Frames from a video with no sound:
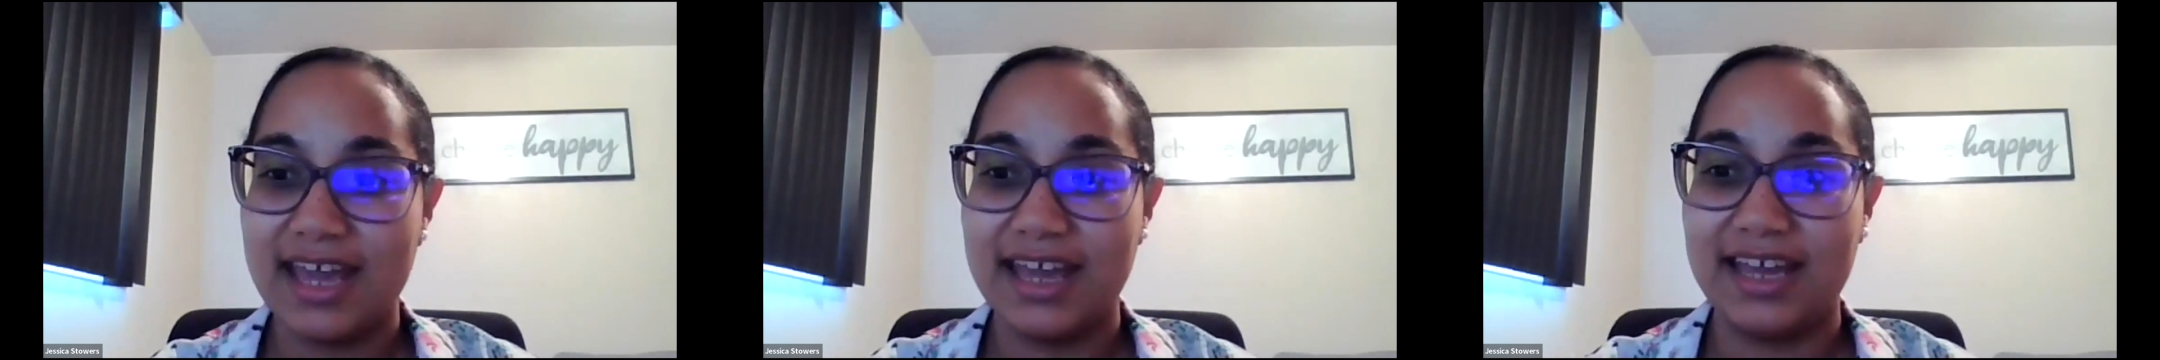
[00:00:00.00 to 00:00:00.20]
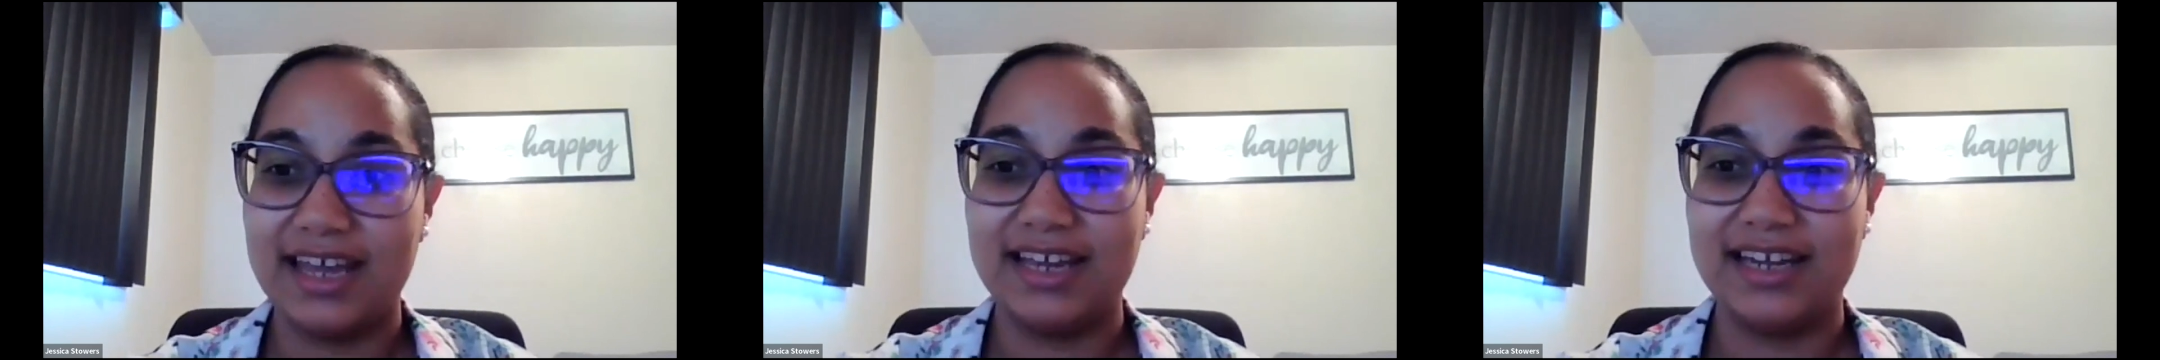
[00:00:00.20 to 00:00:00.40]

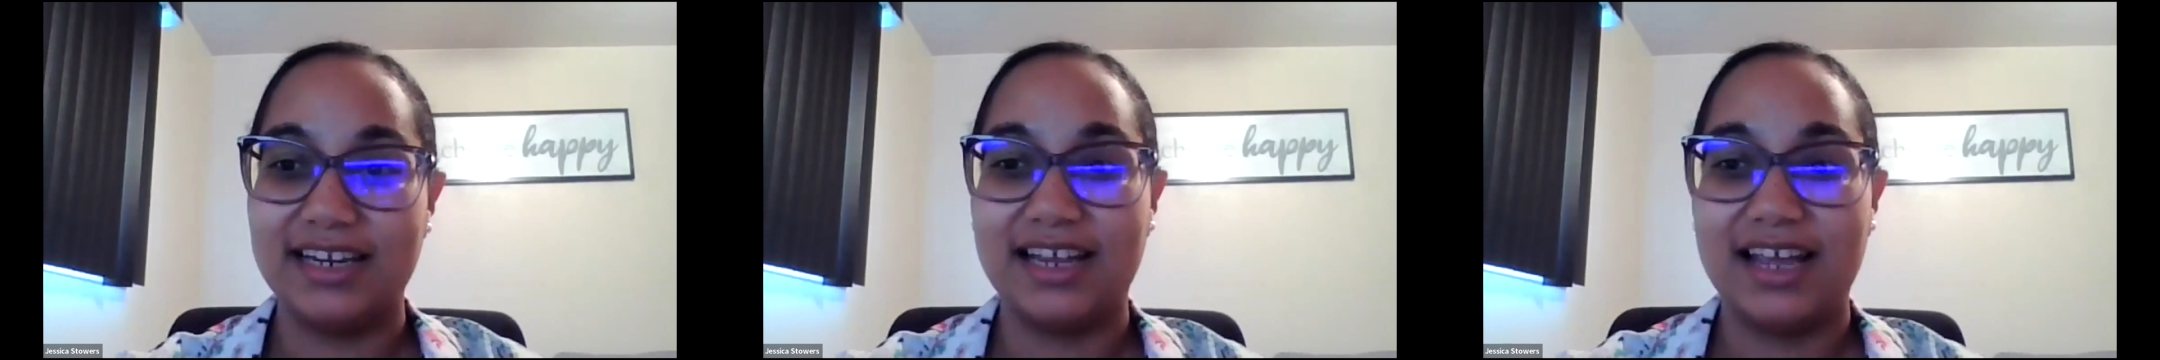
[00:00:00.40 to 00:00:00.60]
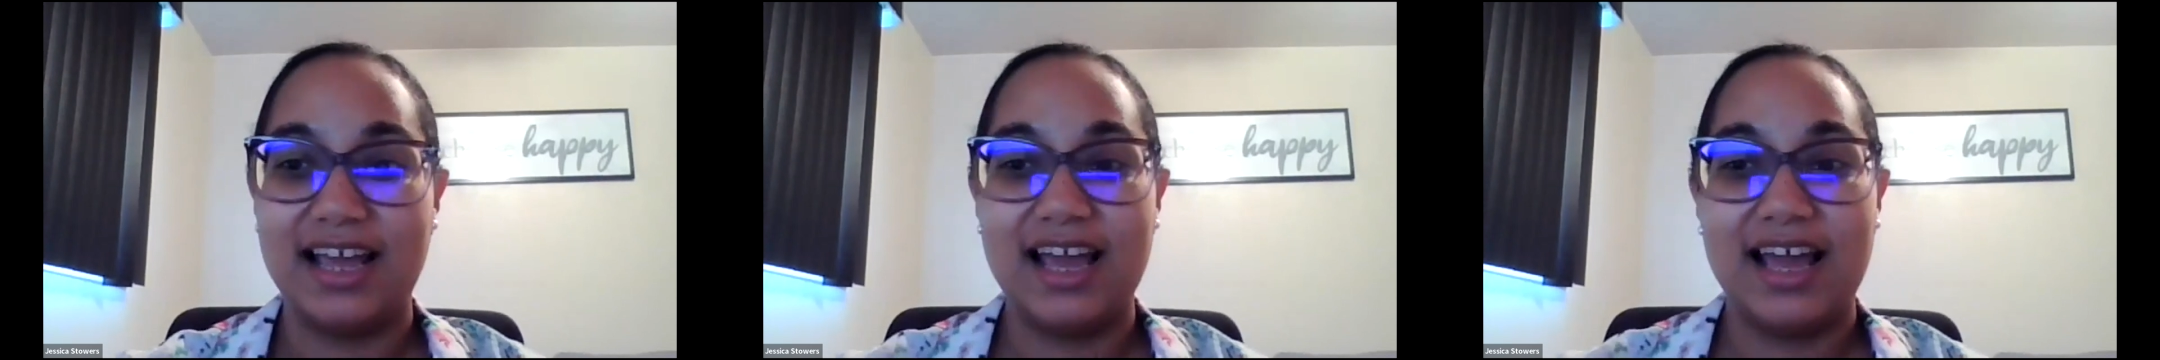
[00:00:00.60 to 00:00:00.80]

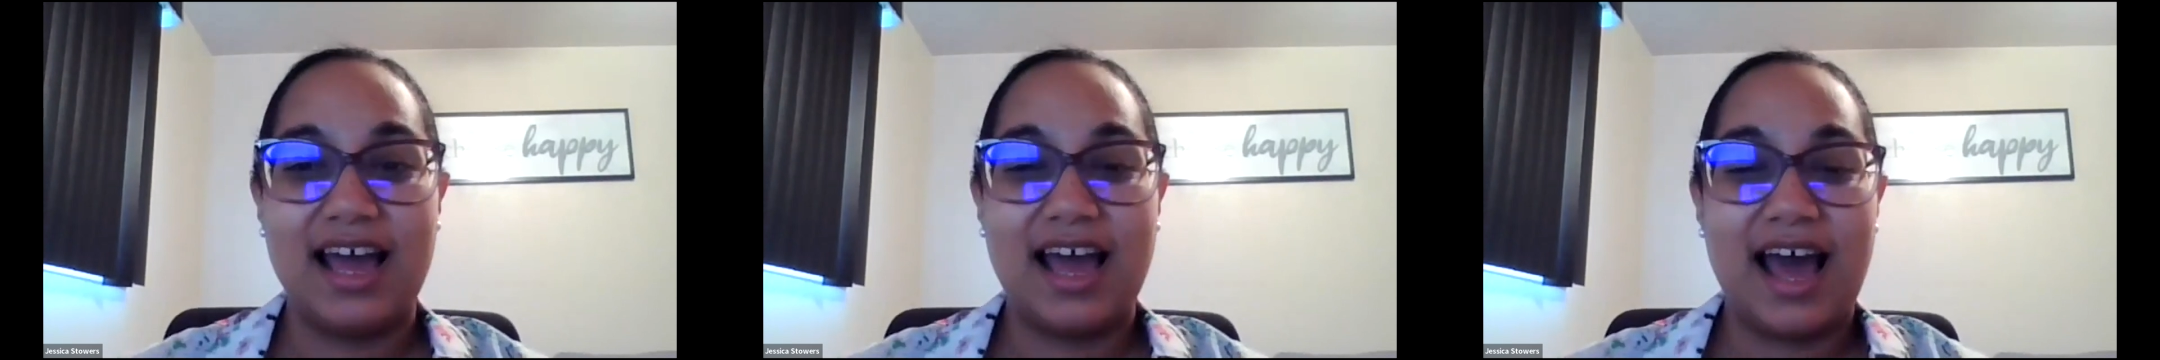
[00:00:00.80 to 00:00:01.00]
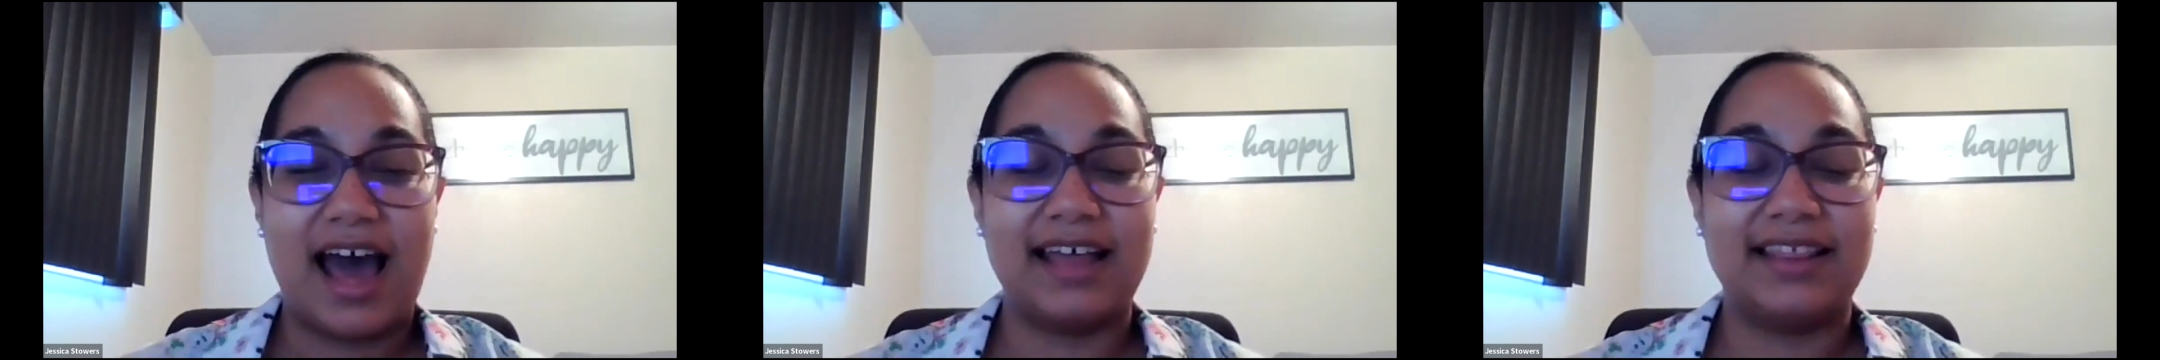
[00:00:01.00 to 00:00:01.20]
And
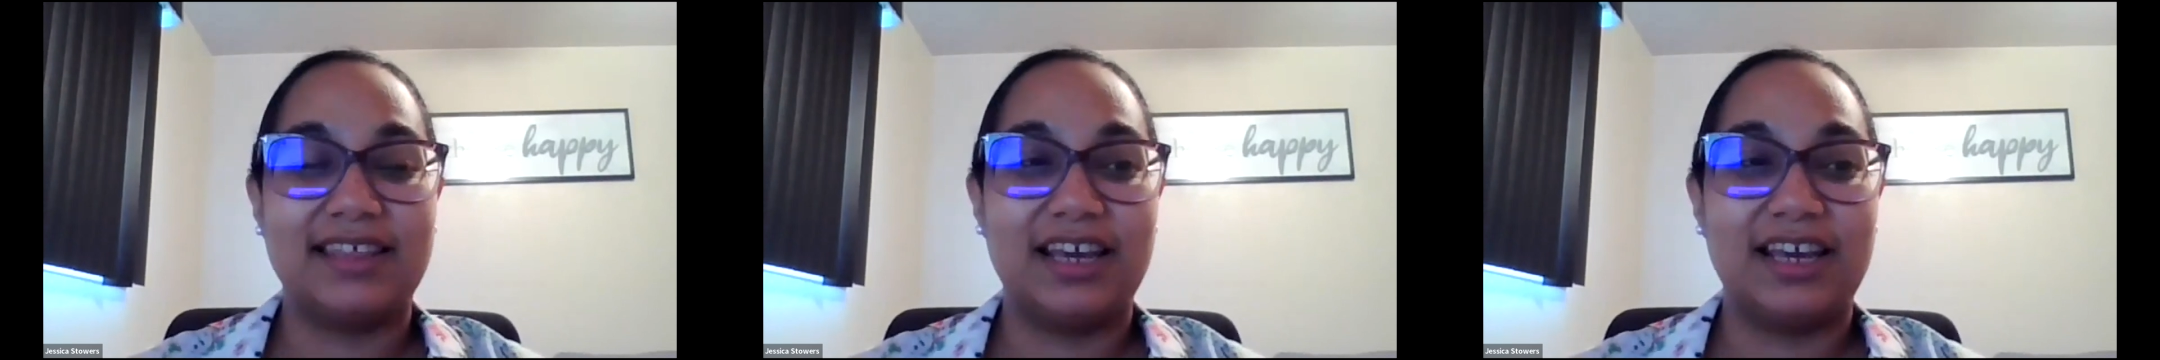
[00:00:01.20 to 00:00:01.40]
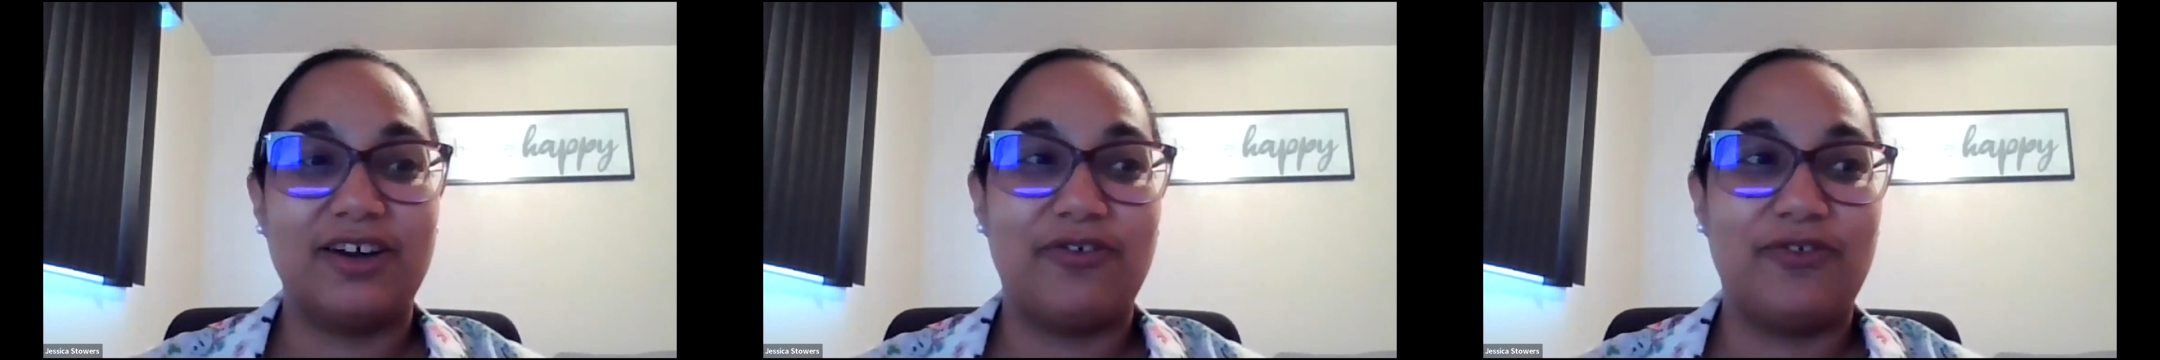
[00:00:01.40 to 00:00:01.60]
I
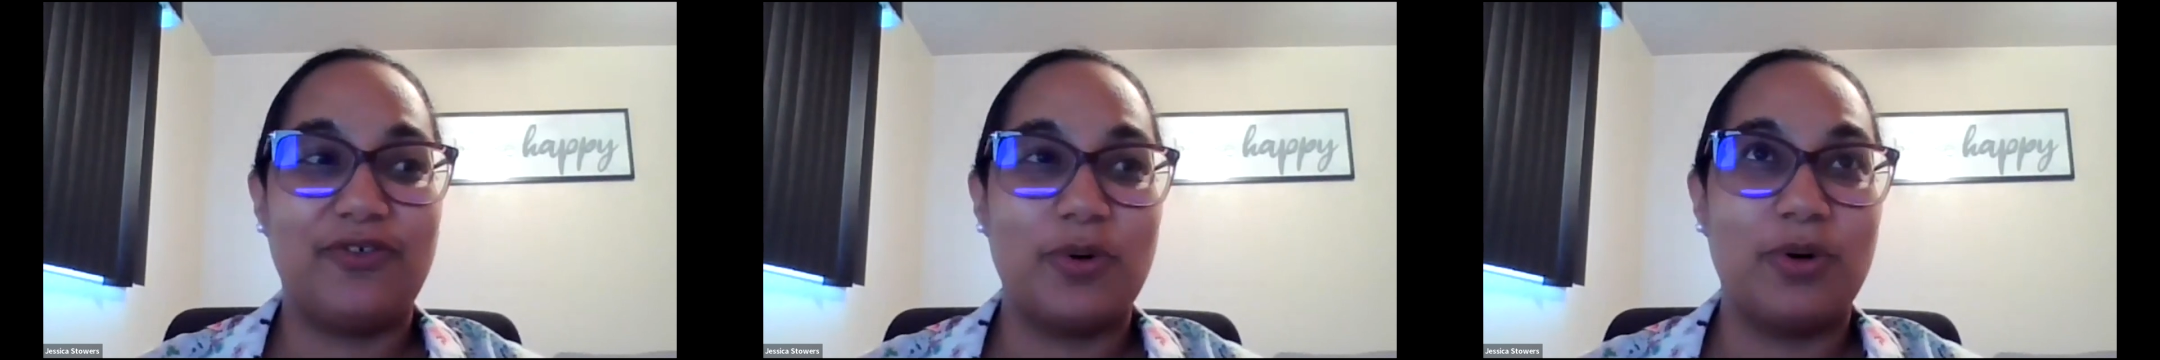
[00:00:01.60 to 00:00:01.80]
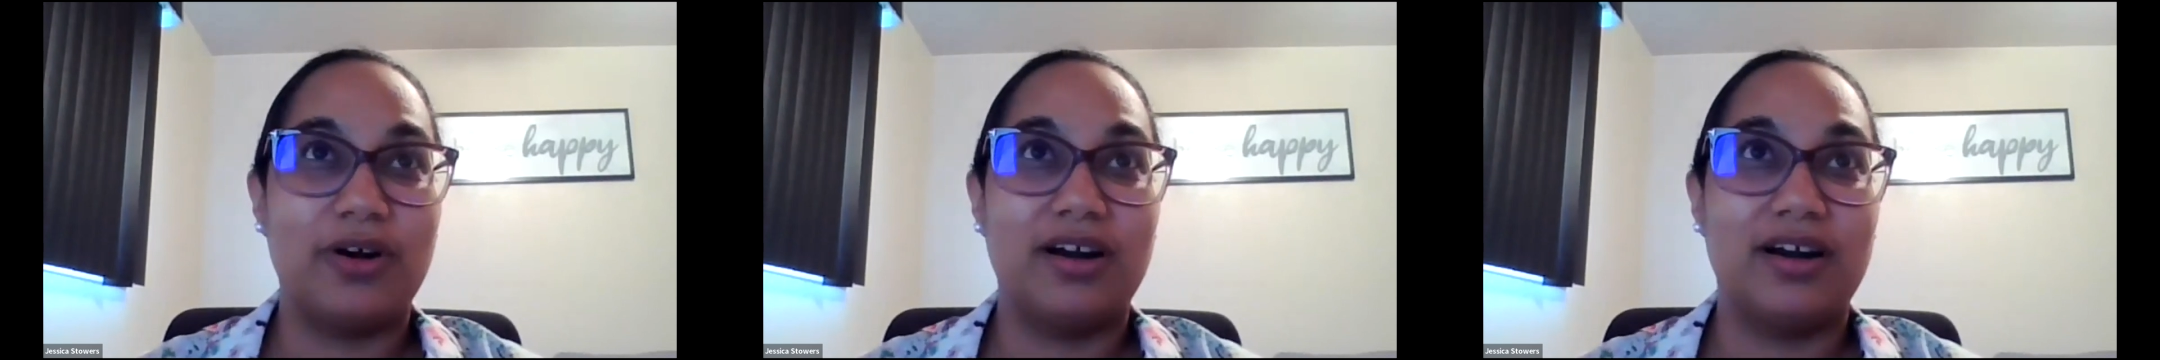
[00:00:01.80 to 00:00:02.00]
think
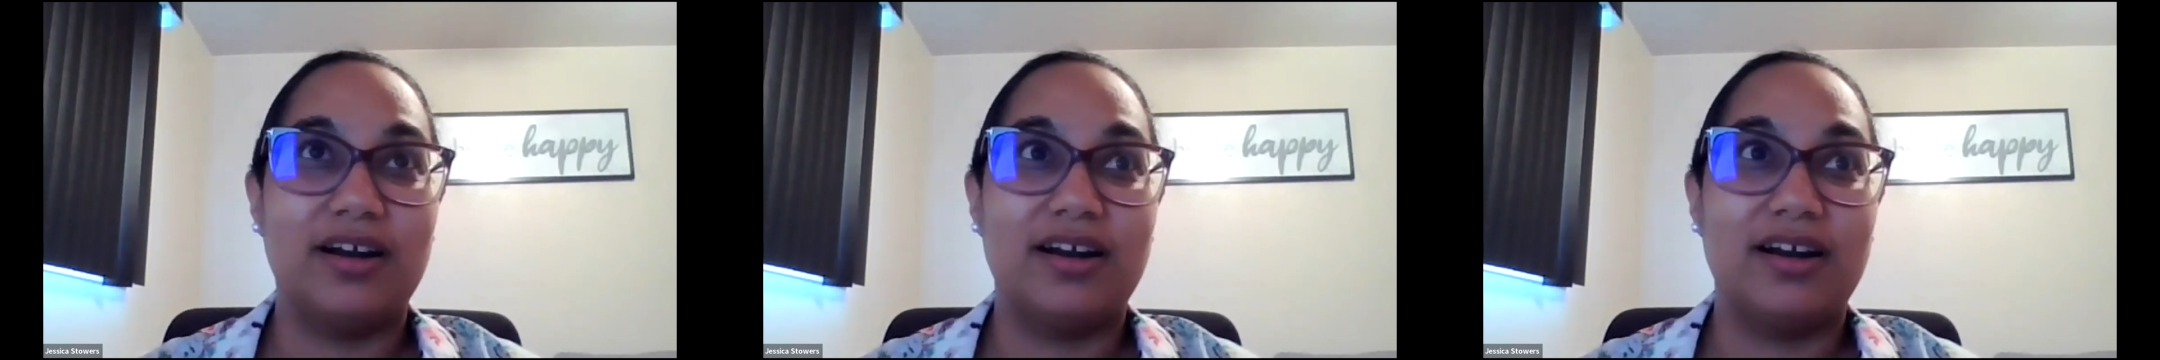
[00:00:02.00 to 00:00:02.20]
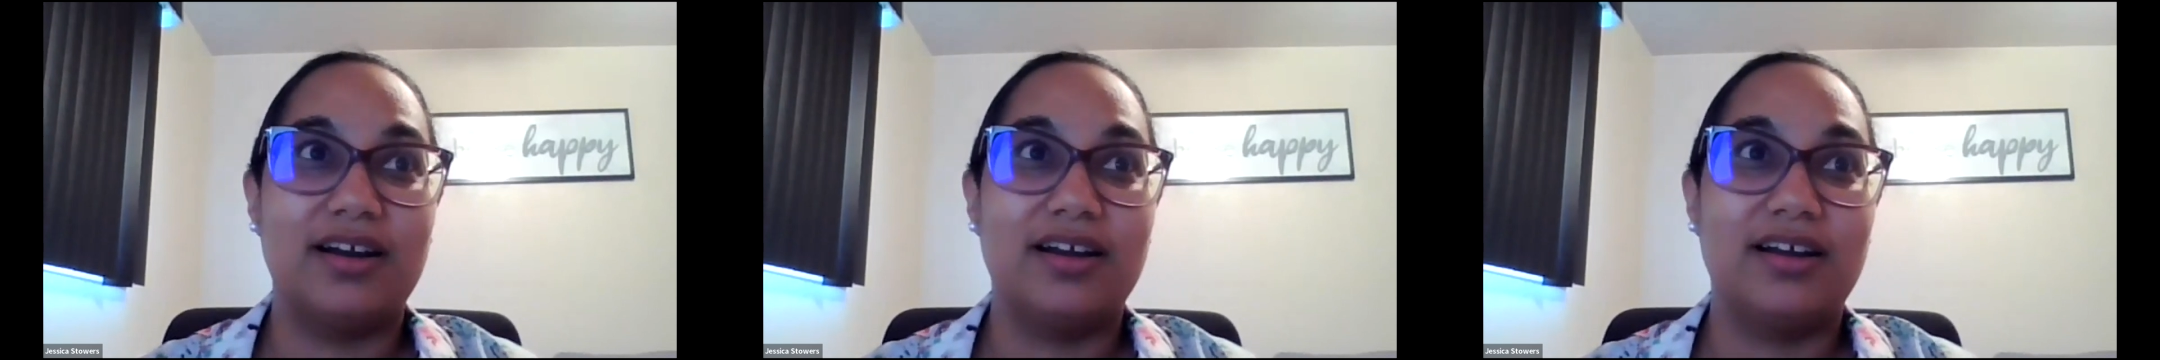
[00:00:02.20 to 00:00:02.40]

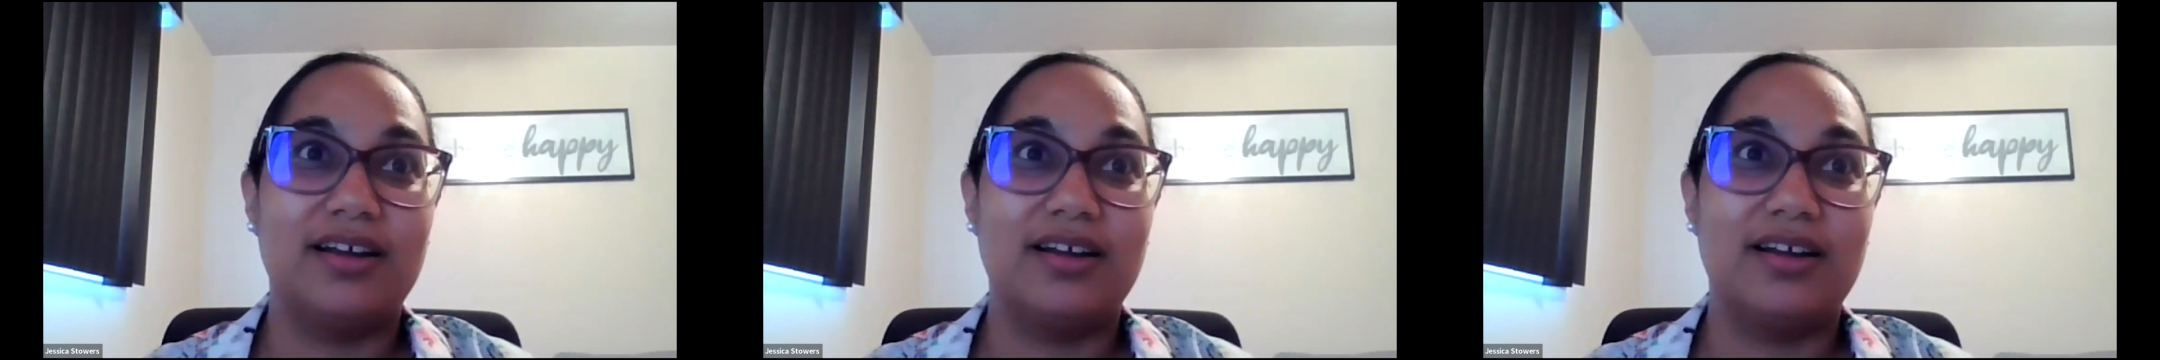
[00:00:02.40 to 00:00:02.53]
for